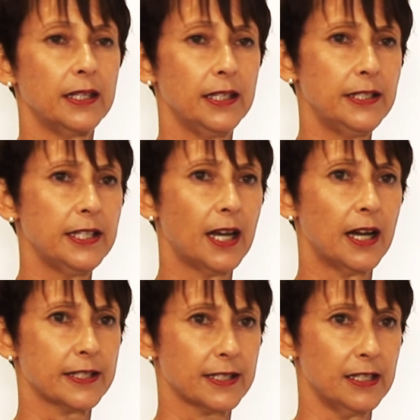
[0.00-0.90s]

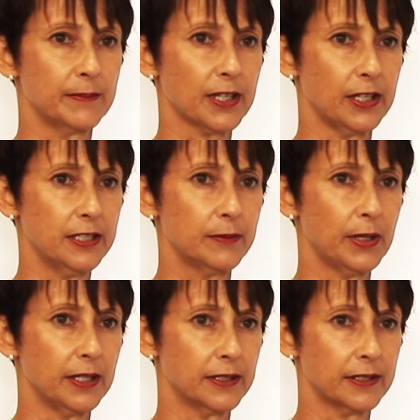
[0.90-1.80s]
EDR schemes are
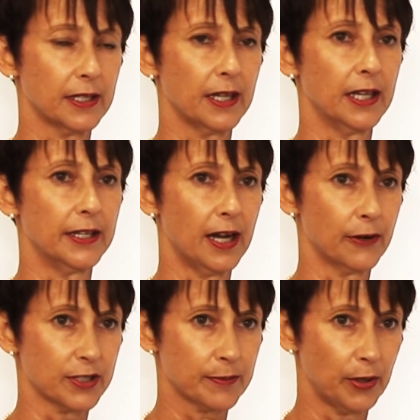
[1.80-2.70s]
independent and are
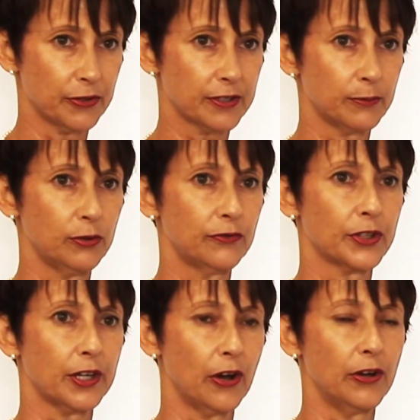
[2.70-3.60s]
responsible for
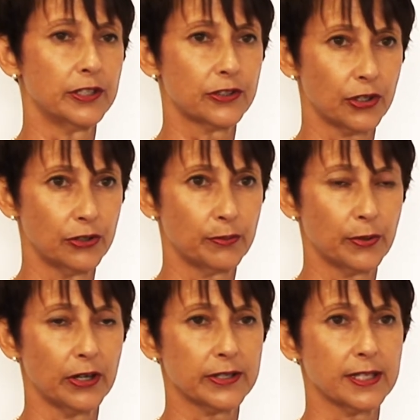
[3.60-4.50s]
their own internal
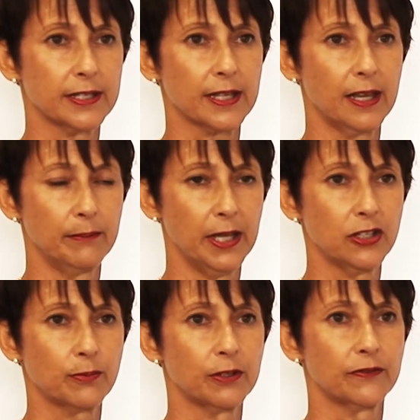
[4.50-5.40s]
process and
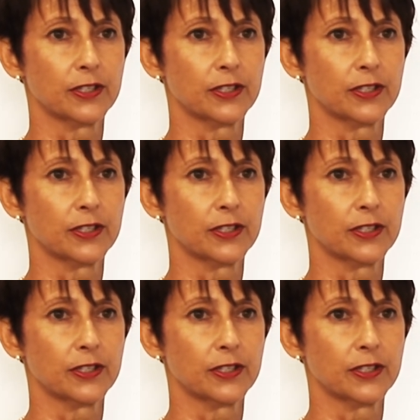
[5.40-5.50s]
management of